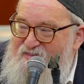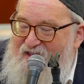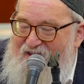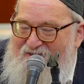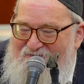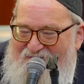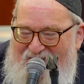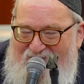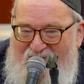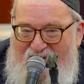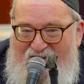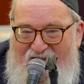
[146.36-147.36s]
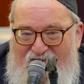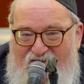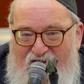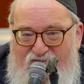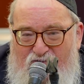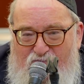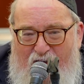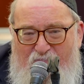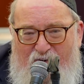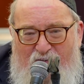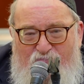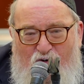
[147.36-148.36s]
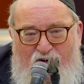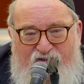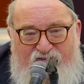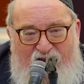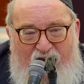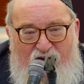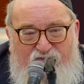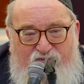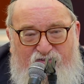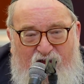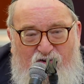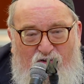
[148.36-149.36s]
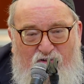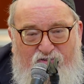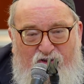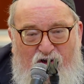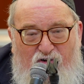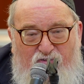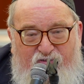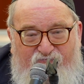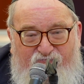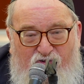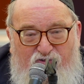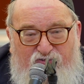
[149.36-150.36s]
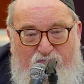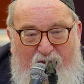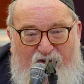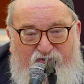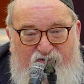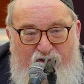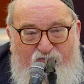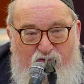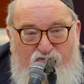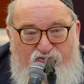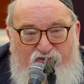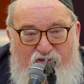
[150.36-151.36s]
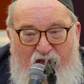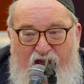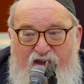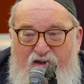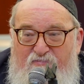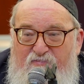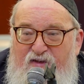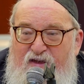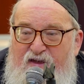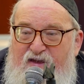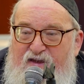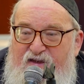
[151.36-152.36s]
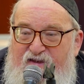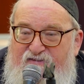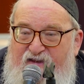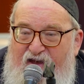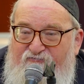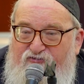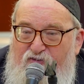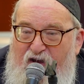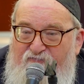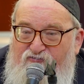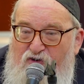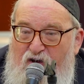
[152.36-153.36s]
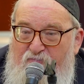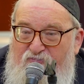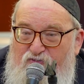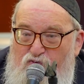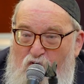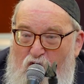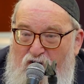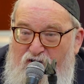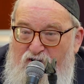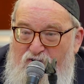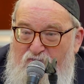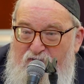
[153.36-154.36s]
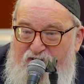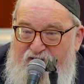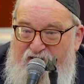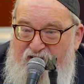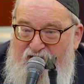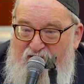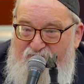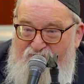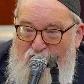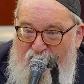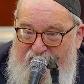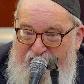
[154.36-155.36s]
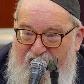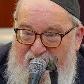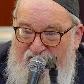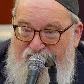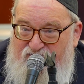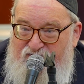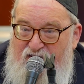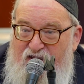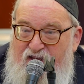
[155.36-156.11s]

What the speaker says: Thank you. The Rambam points out that although the first mention of Yerushalayim is after Avram's war with the four kings,